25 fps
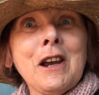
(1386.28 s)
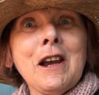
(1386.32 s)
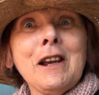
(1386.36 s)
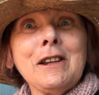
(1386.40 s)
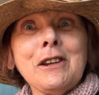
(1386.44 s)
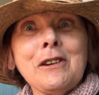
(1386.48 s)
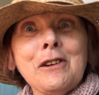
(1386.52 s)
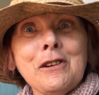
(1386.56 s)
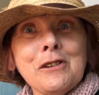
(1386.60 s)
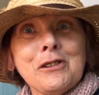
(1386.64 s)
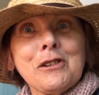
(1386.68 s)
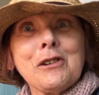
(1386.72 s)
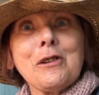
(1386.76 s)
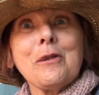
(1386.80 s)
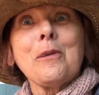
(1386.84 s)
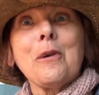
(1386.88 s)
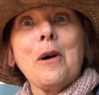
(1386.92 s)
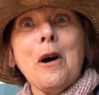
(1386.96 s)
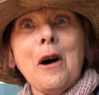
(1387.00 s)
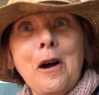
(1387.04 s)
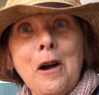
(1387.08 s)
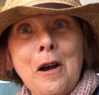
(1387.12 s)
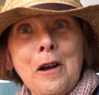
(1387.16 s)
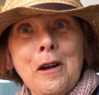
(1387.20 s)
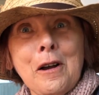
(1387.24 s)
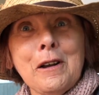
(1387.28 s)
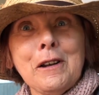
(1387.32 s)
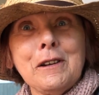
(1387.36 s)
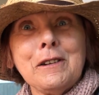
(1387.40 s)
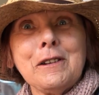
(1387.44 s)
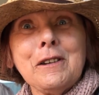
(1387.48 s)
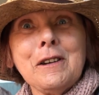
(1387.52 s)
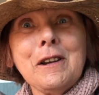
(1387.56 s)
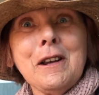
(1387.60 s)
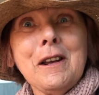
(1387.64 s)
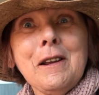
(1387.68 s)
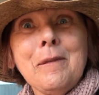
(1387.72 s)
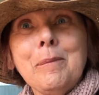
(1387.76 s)
scared to use the word?
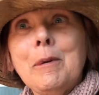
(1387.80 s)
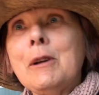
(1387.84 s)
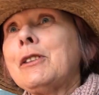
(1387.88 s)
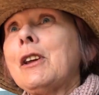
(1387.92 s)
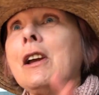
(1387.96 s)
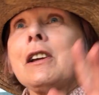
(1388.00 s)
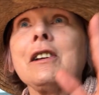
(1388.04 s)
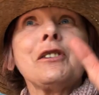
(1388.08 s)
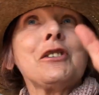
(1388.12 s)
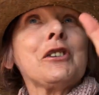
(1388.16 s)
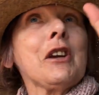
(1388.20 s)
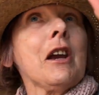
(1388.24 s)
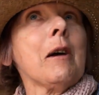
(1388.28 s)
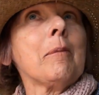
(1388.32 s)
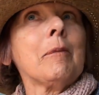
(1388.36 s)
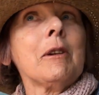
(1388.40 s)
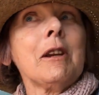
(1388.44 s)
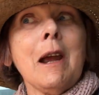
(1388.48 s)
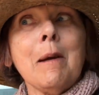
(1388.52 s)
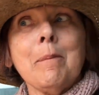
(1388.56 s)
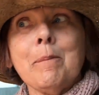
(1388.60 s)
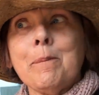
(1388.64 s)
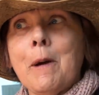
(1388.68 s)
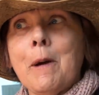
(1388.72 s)
But they can say I'm an empath.